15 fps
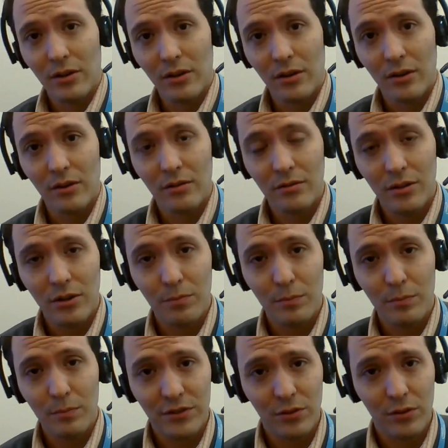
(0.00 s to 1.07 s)
I'll, cover
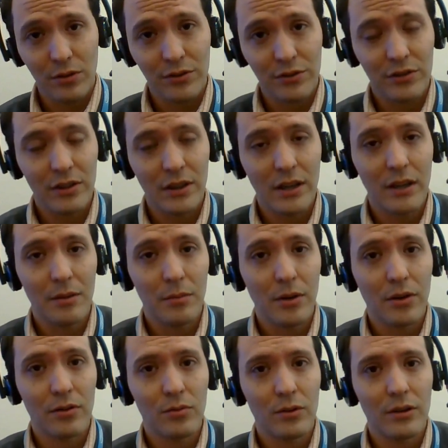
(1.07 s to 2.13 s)
our open source
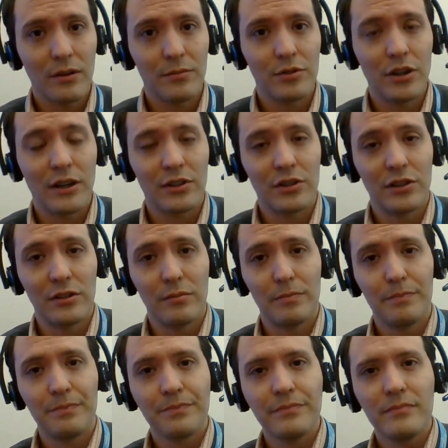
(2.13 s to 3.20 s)
um, hardware
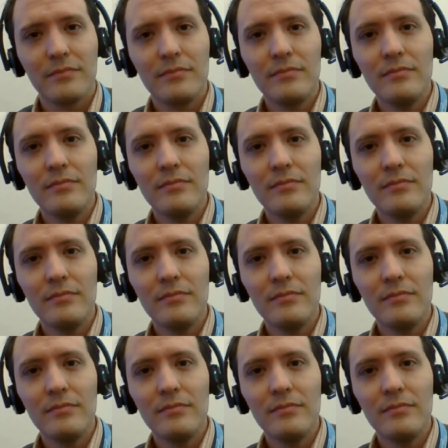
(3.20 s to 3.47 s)
abstraction